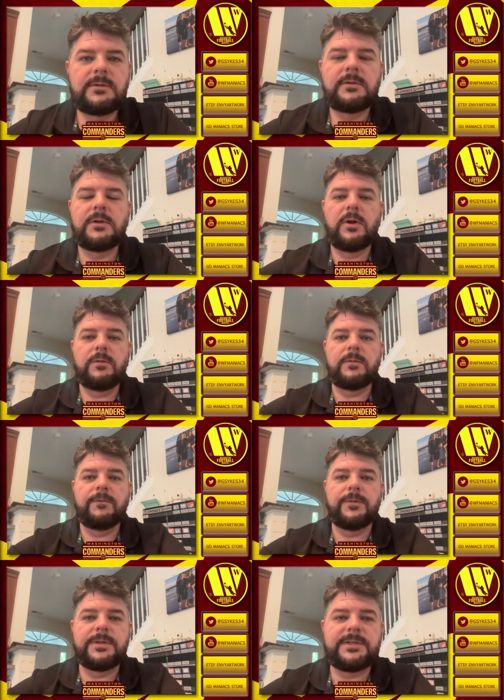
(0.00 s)
you know,
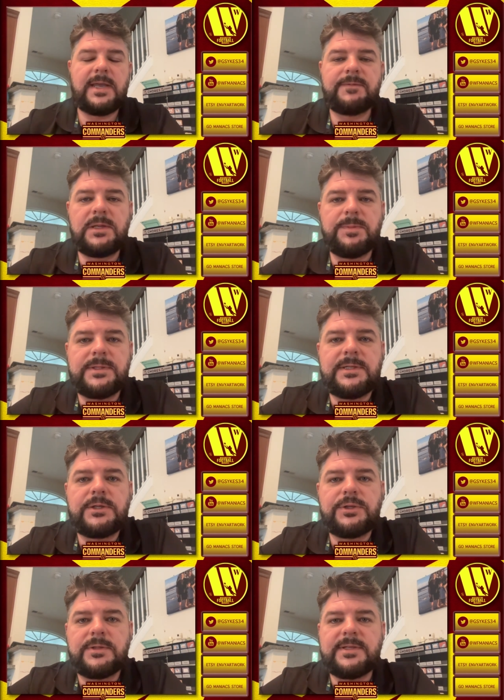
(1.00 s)
for the safety
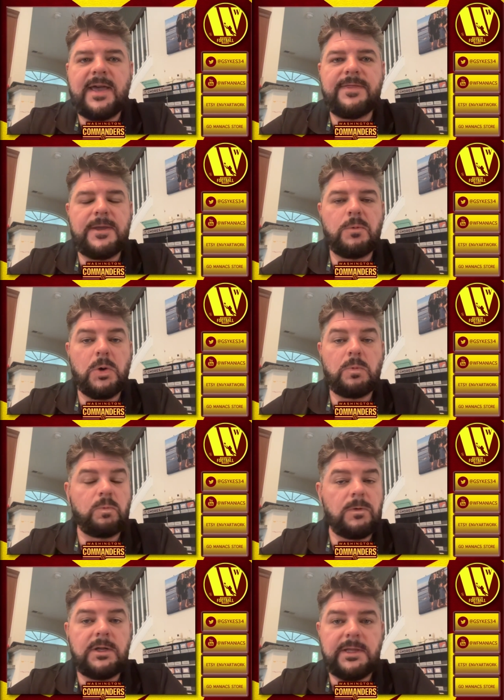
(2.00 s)
positions, I think we're
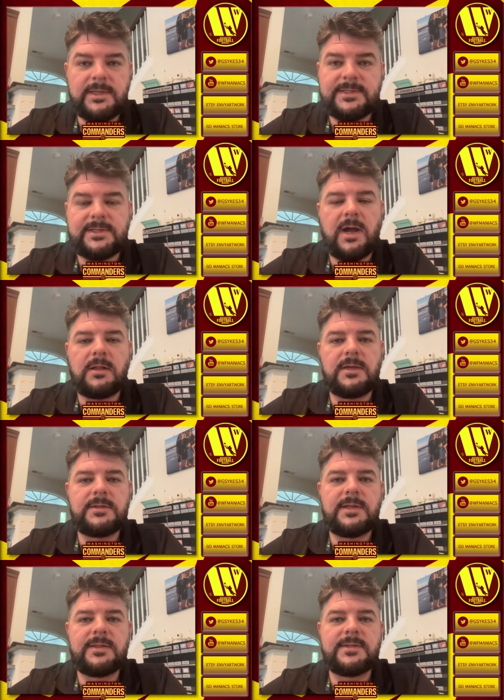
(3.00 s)
really
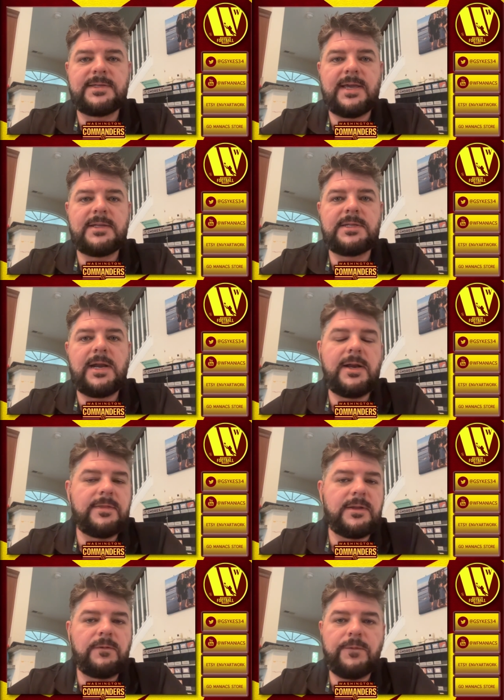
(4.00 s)
solid in the secondary.
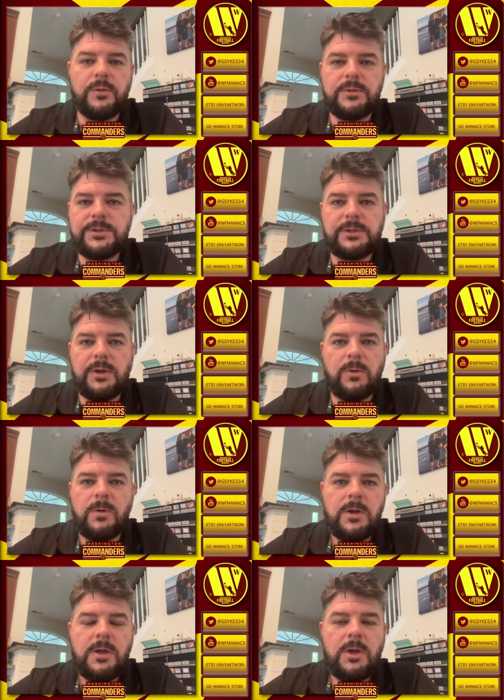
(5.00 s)
And then, of course, you know,
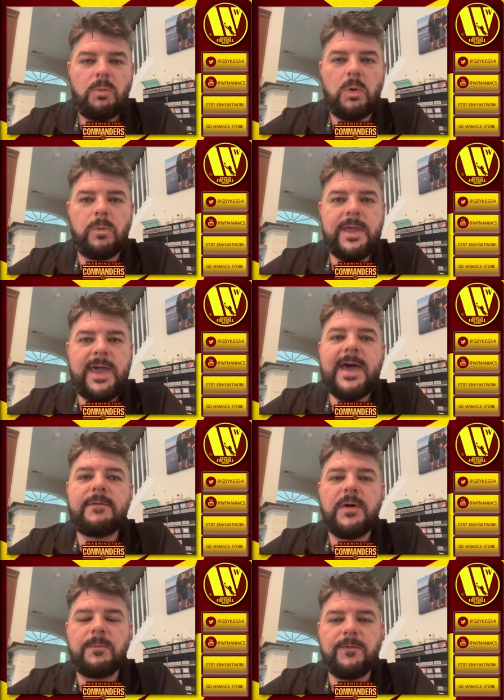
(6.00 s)
what we
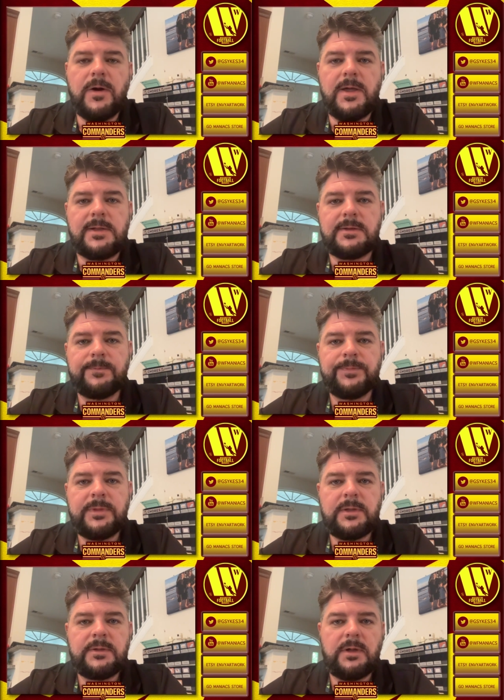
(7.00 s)
have up front
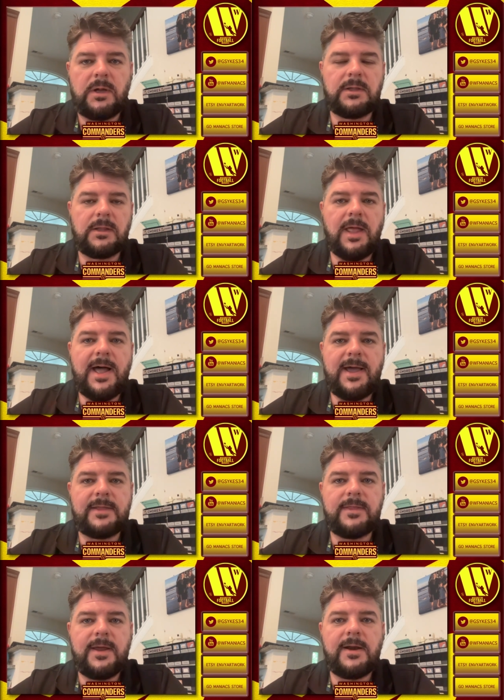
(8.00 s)
on the
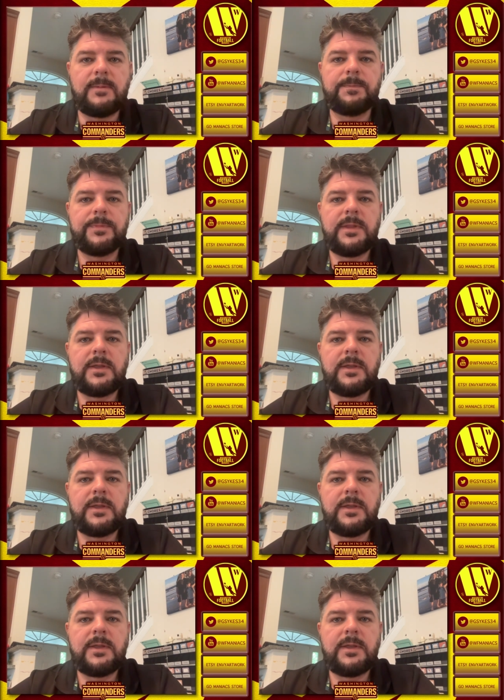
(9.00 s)
line there.